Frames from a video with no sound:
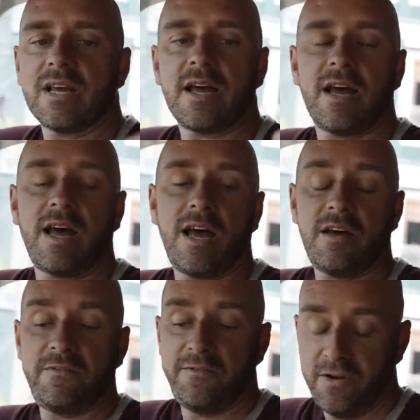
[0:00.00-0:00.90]

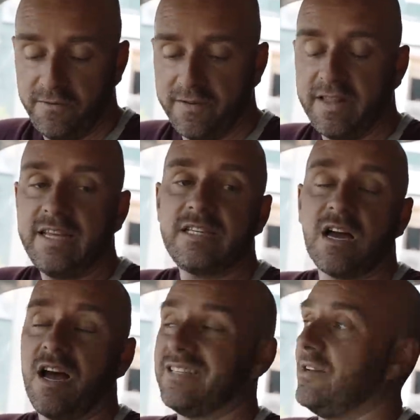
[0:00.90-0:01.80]
Uh, food for these
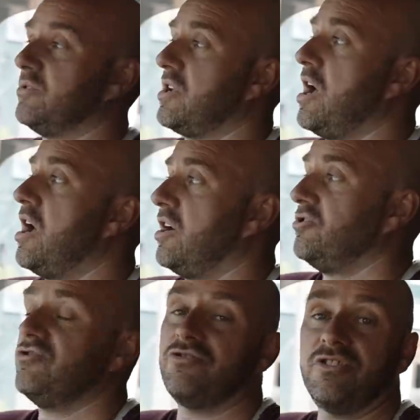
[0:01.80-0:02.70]
guys, it was a
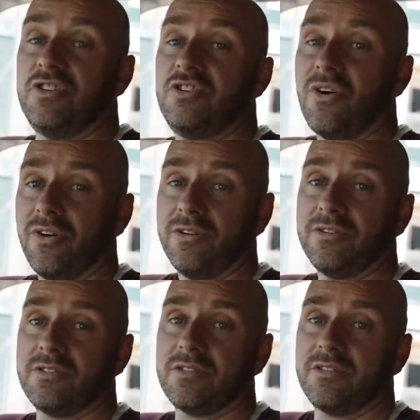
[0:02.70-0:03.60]

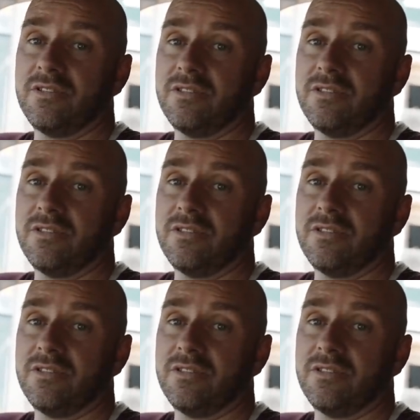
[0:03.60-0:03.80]
$100.